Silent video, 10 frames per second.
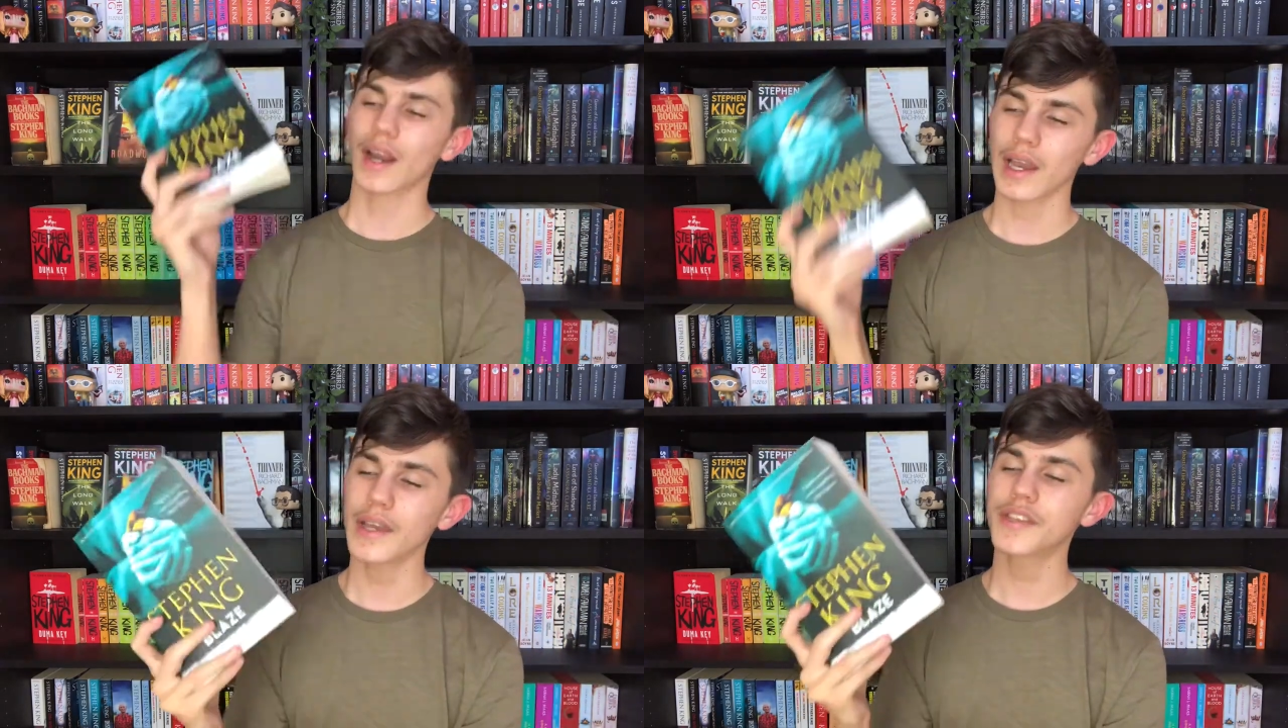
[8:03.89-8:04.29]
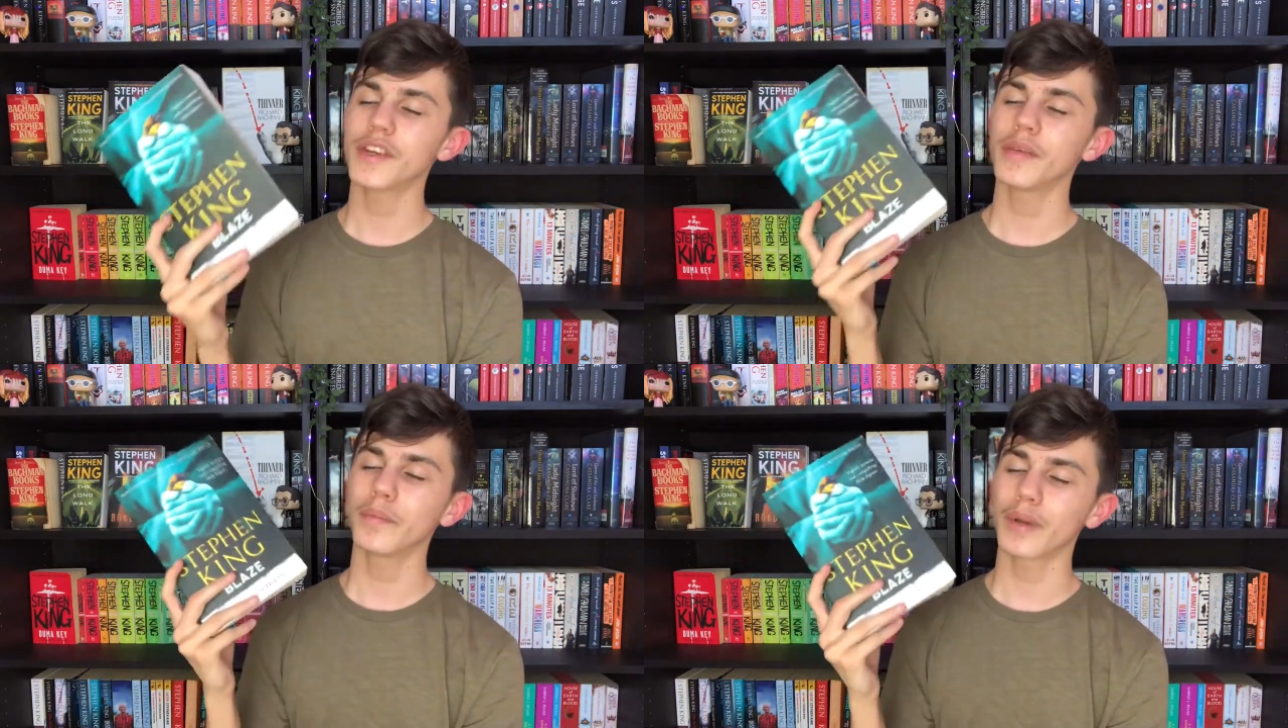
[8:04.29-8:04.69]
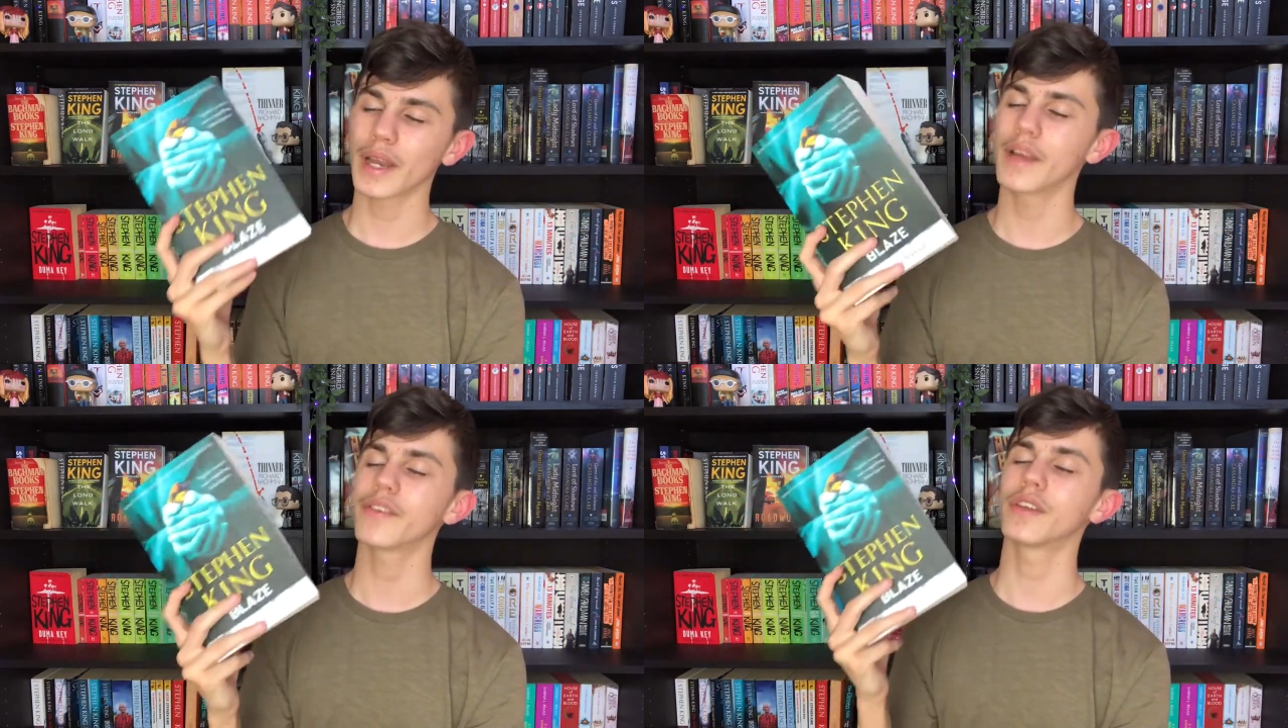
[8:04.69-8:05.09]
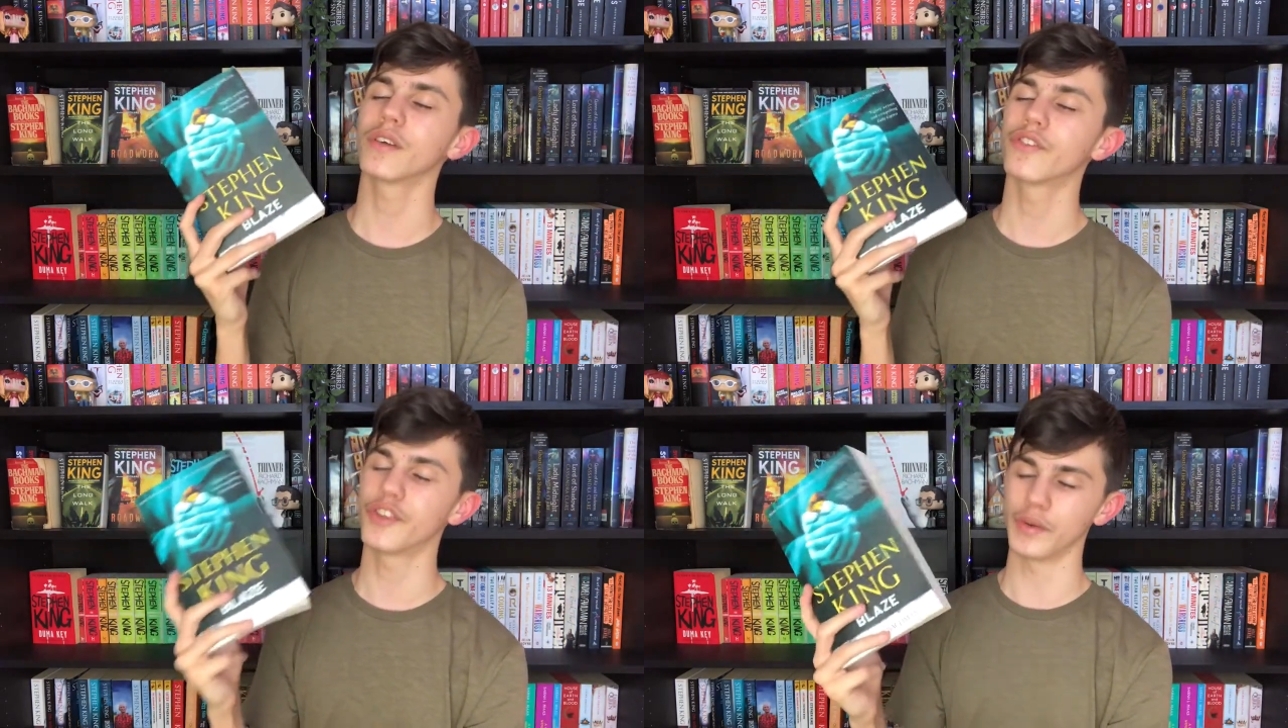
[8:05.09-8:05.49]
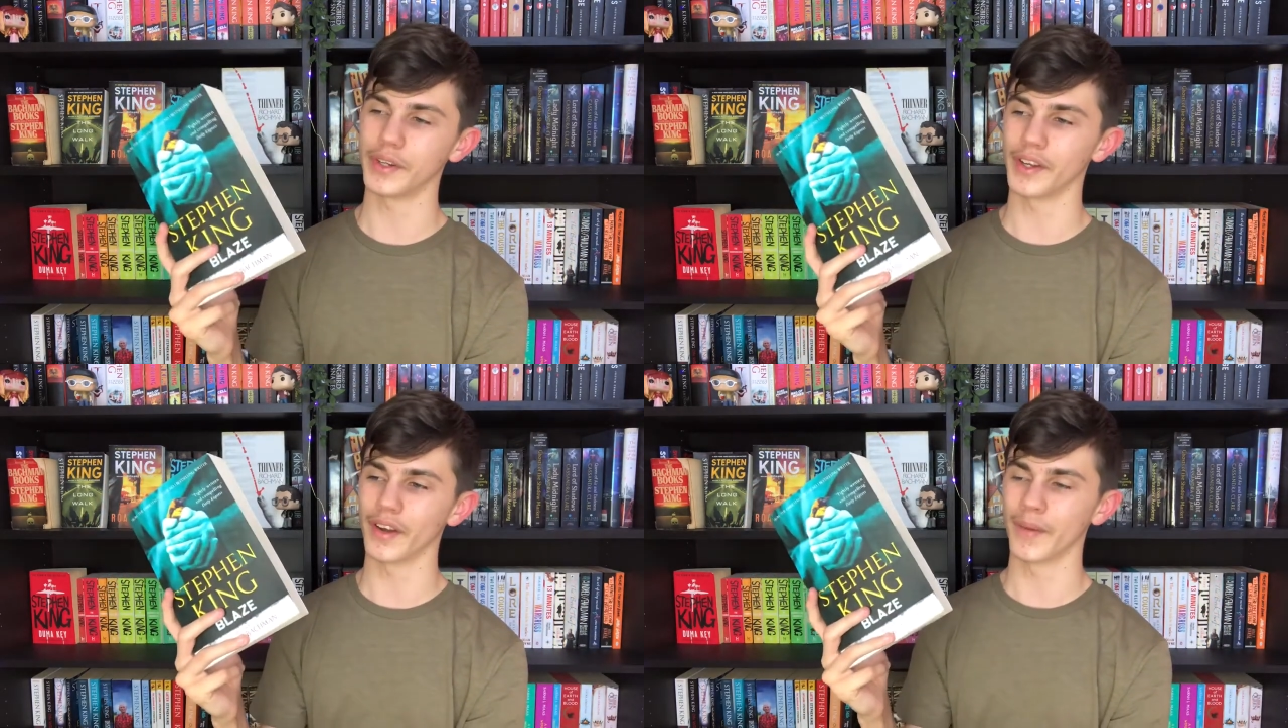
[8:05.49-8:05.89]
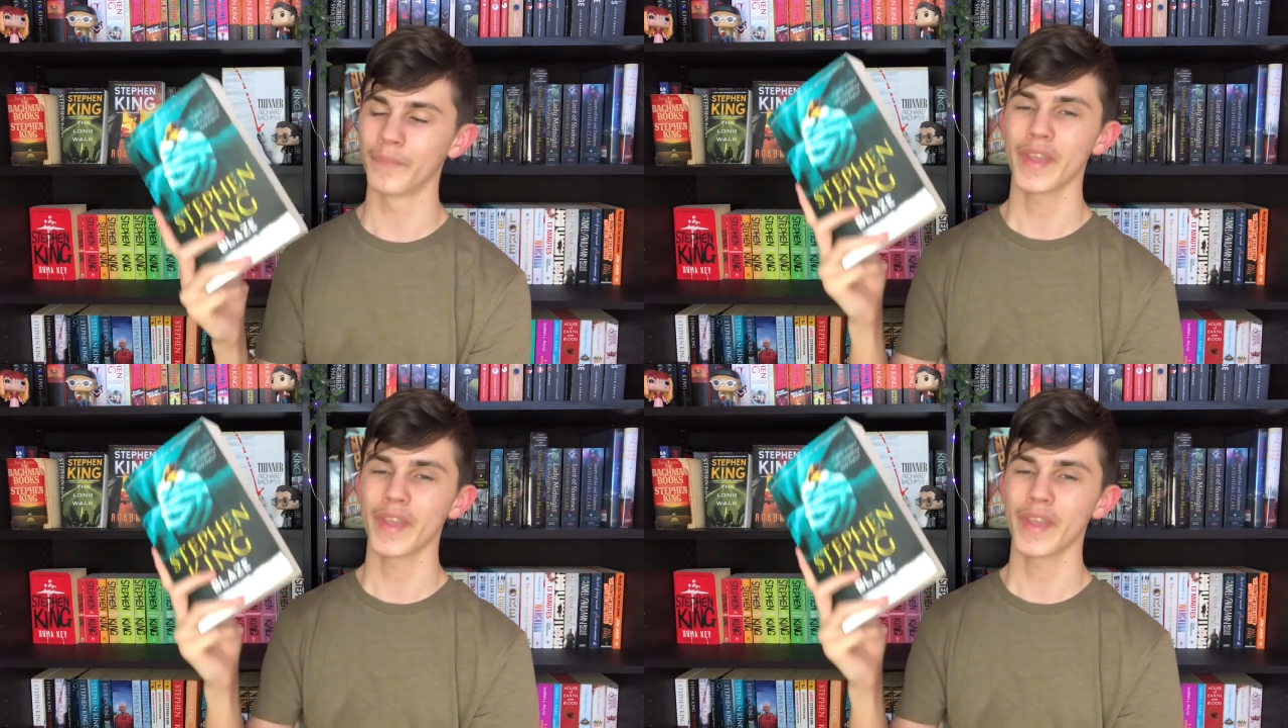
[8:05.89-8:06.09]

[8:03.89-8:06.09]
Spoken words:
Clayton Blaisdell Jr.